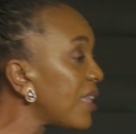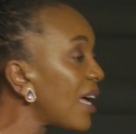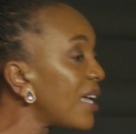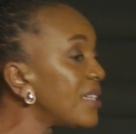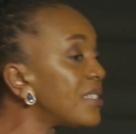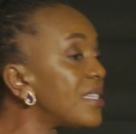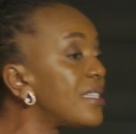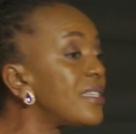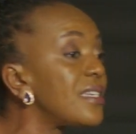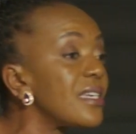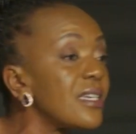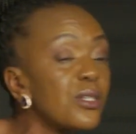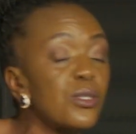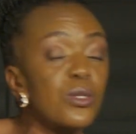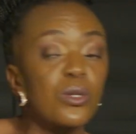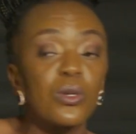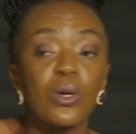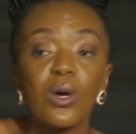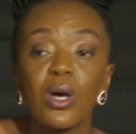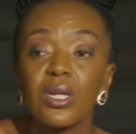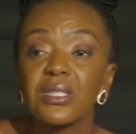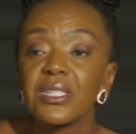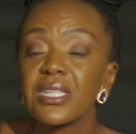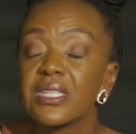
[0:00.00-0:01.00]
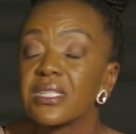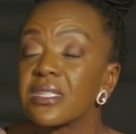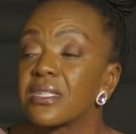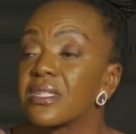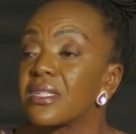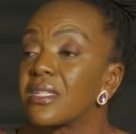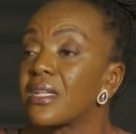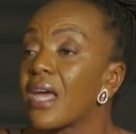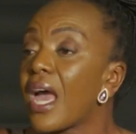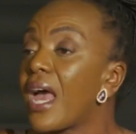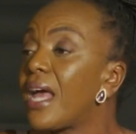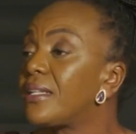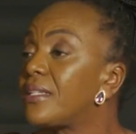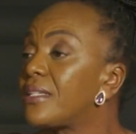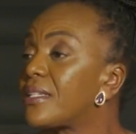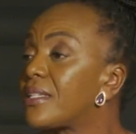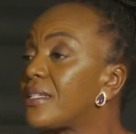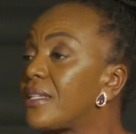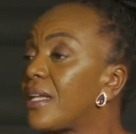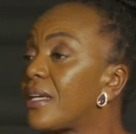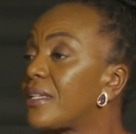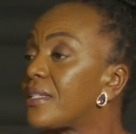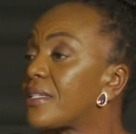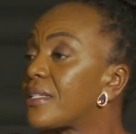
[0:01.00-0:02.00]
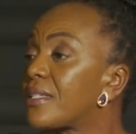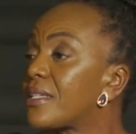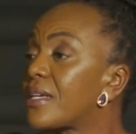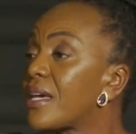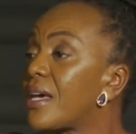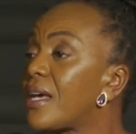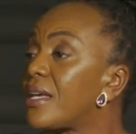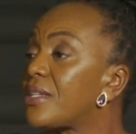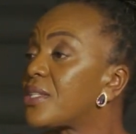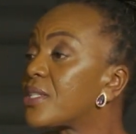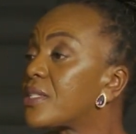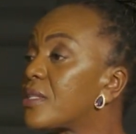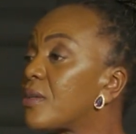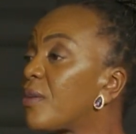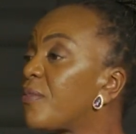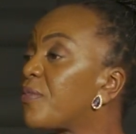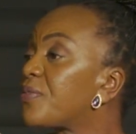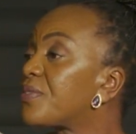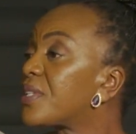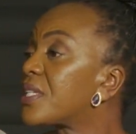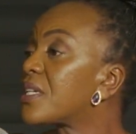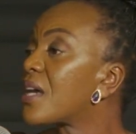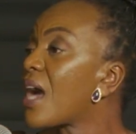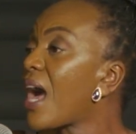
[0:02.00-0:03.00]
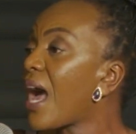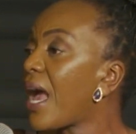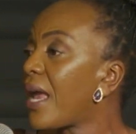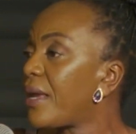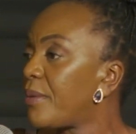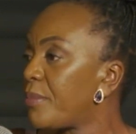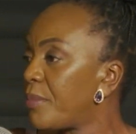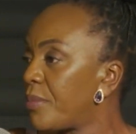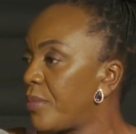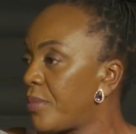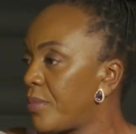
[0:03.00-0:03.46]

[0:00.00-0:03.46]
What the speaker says: that did not stand the test of time.